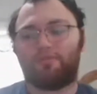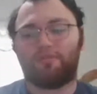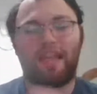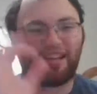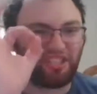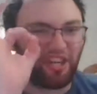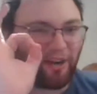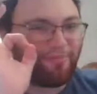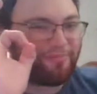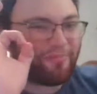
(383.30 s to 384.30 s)
Yeah,
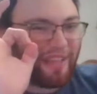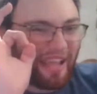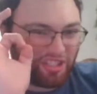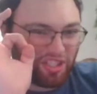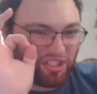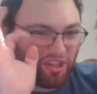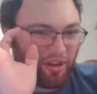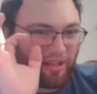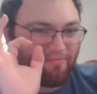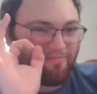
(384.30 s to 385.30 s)
sure. Yeah, sure,
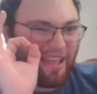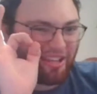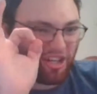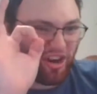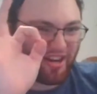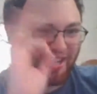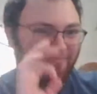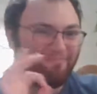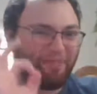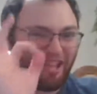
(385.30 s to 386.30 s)
Charlotte. Yeah, sure, honey.
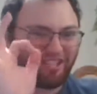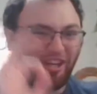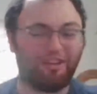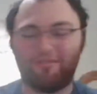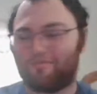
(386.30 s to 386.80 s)
Yeah, sure.